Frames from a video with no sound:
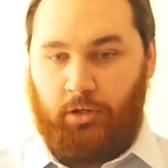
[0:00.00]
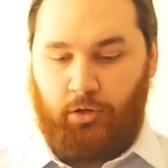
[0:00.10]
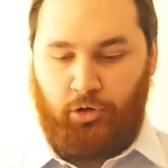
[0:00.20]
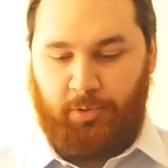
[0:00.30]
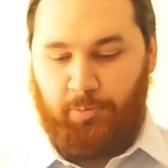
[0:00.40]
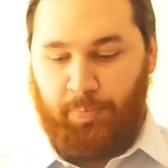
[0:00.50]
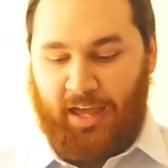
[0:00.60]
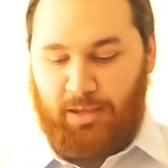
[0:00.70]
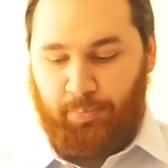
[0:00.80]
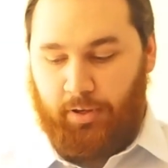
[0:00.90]
A bit of
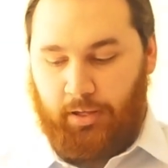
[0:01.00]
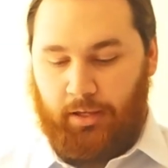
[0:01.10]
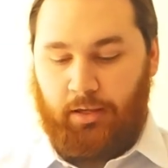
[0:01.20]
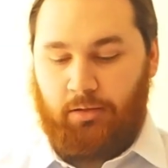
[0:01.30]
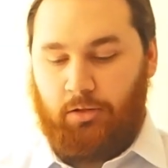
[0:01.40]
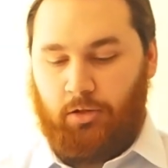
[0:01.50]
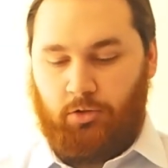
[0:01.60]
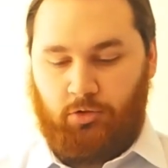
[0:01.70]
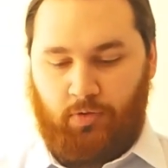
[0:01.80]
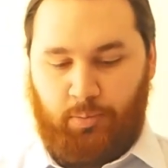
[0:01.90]
paper here,
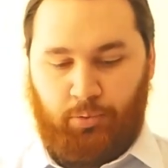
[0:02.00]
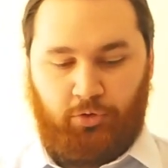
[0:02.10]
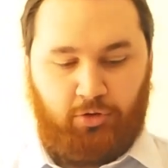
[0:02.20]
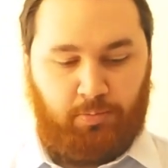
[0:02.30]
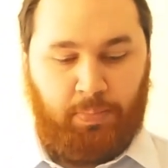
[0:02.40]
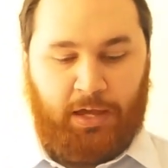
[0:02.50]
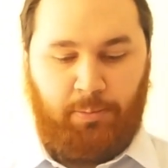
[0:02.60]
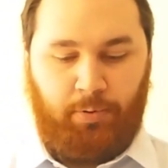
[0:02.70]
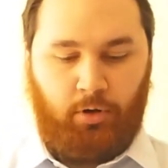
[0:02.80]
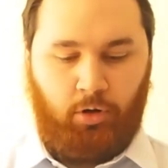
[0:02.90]
so if I put some
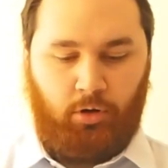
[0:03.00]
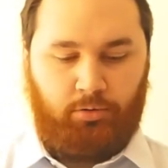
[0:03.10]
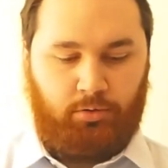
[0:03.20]
paper on